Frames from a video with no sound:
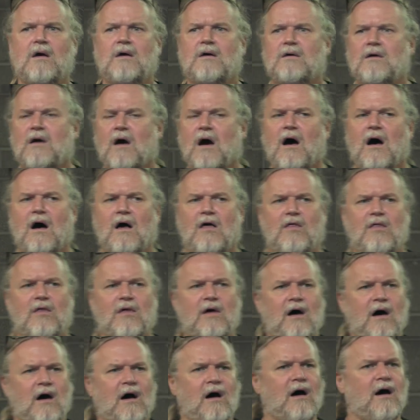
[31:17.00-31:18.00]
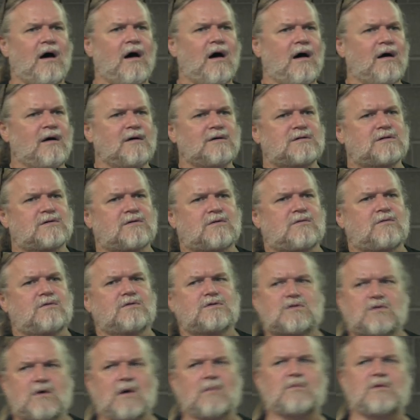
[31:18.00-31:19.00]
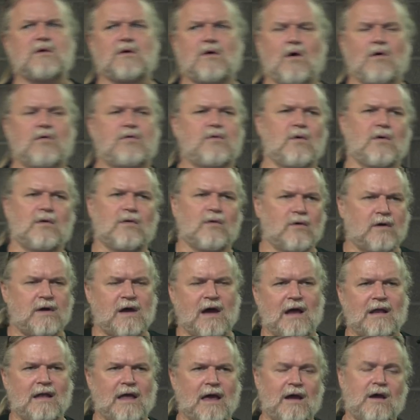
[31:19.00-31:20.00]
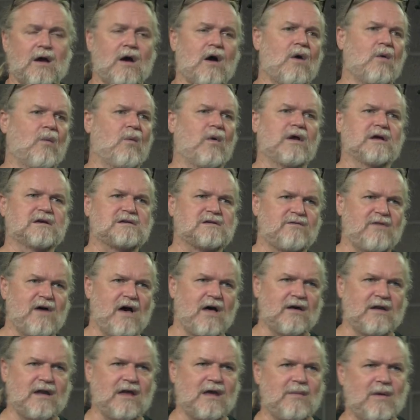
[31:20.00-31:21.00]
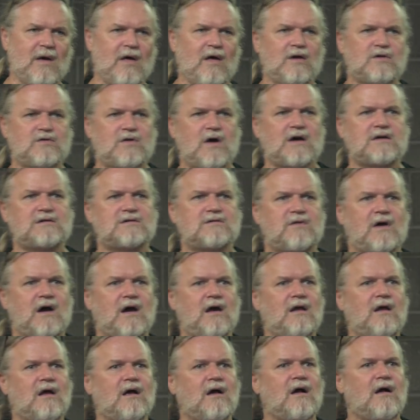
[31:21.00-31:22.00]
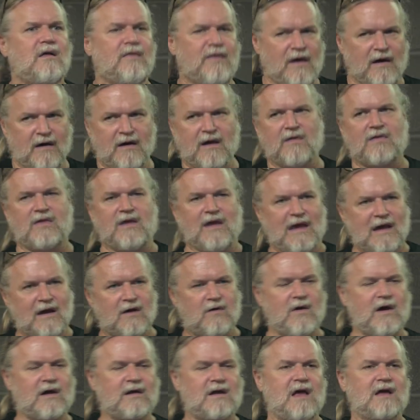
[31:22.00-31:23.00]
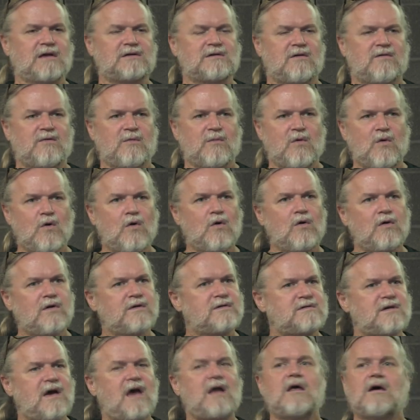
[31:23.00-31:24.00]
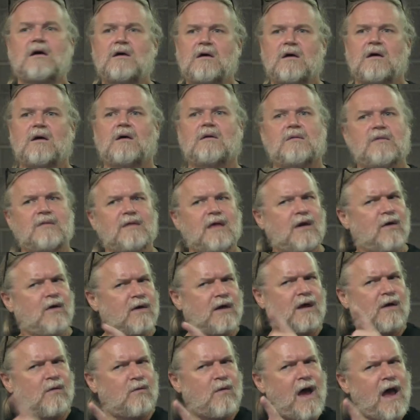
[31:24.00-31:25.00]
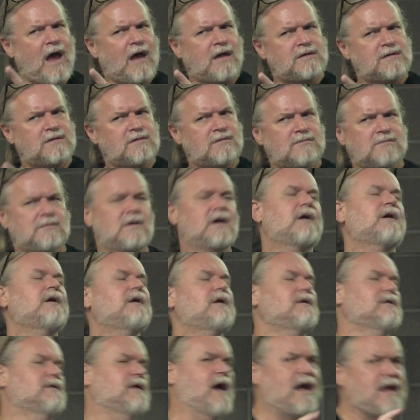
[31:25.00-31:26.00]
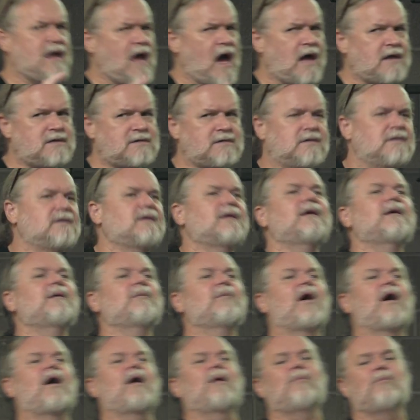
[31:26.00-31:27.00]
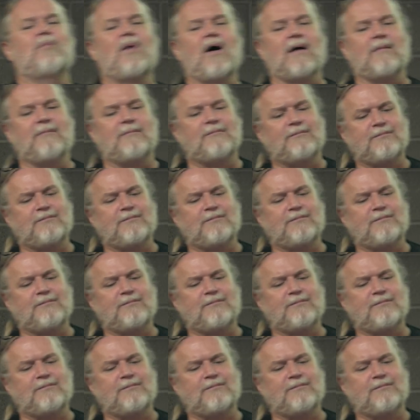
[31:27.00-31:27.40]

uh, script to go through and look at like what is the valid email address, right? they'll get the incorrect answer from Google instead. They don't get it right. Not yet. Um, but